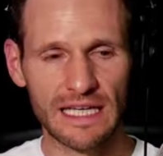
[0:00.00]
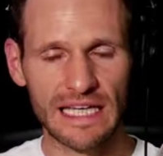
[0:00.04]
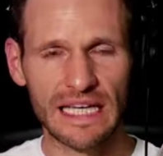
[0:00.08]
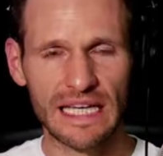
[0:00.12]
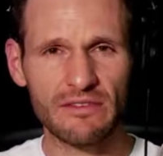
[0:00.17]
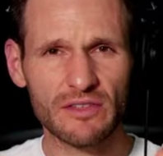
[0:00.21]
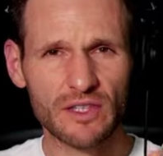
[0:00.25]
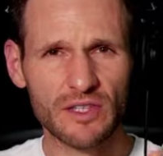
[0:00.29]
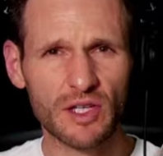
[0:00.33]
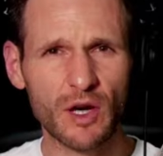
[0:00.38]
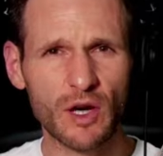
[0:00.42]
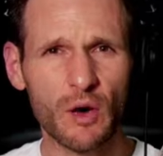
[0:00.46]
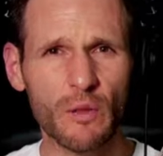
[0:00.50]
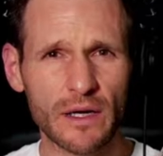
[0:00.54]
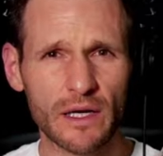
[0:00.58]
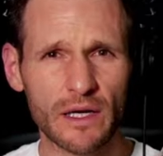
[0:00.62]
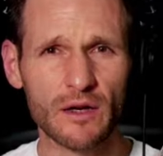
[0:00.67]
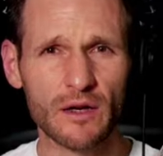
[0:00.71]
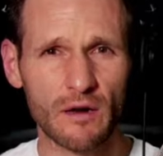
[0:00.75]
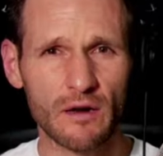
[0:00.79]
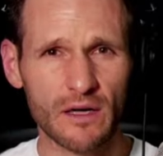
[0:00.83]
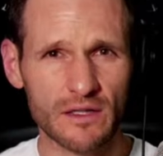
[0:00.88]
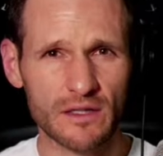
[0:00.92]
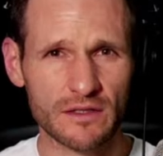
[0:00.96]
Even going
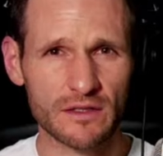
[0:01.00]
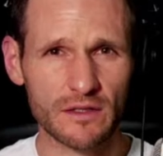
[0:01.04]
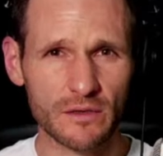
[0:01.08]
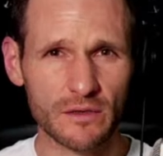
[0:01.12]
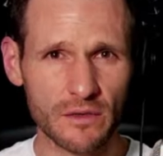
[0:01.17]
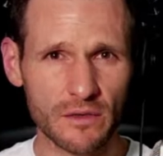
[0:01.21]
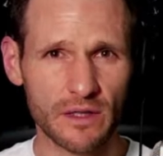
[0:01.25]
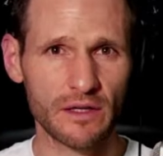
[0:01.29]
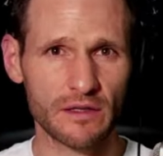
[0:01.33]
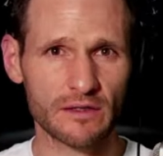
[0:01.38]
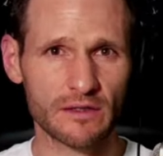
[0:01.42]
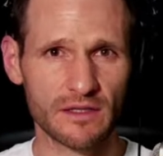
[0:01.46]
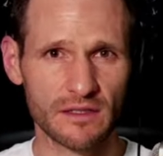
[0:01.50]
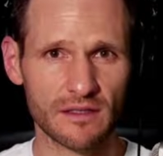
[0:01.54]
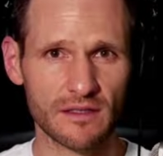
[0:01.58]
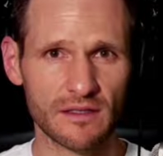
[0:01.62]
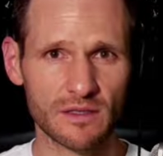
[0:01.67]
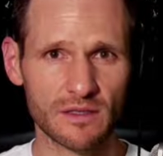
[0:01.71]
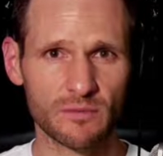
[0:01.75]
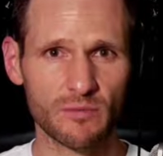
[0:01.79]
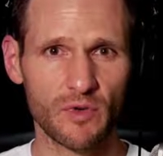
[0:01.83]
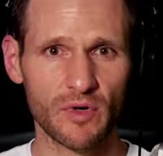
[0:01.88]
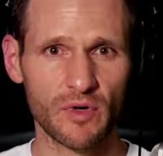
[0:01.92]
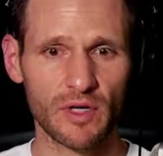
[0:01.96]
across New Year's at
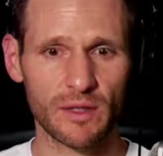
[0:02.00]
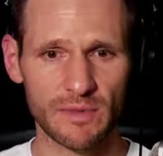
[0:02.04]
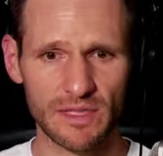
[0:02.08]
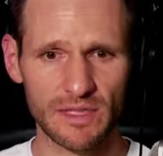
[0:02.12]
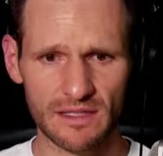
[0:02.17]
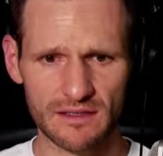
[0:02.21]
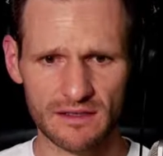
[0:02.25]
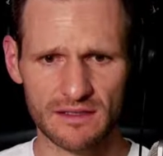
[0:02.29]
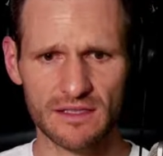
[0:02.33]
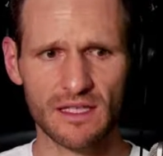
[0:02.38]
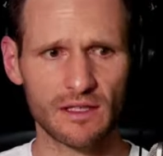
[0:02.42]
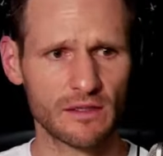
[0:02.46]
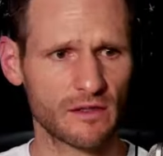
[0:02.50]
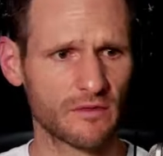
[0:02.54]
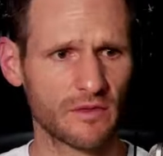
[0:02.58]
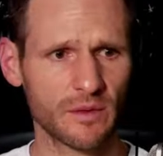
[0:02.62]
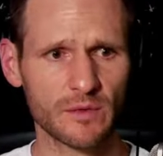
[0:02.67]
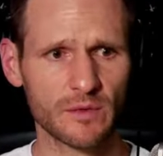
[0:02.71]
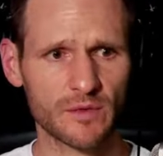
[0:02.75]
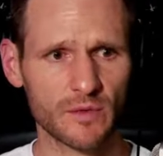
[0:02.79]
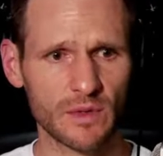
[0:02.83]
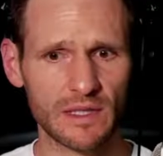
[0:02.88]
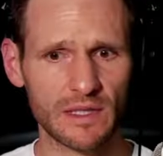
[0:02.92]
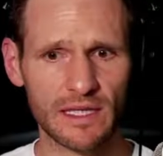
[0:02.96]
this point, I mean, it's
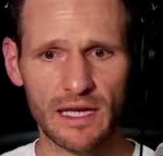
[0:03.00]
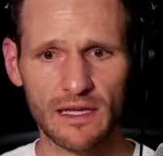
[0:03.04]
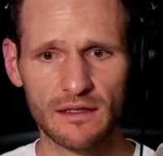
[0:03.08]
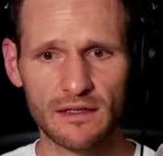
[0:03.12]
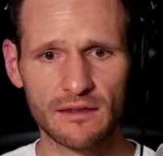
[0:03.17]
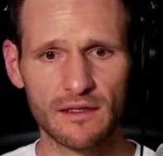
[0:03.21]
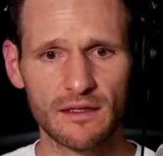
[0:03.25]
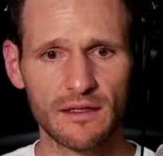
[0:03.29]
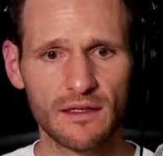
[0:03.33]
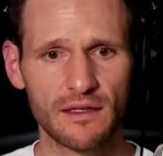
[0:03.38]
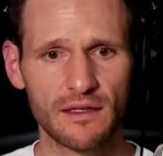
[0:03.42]
November 28th.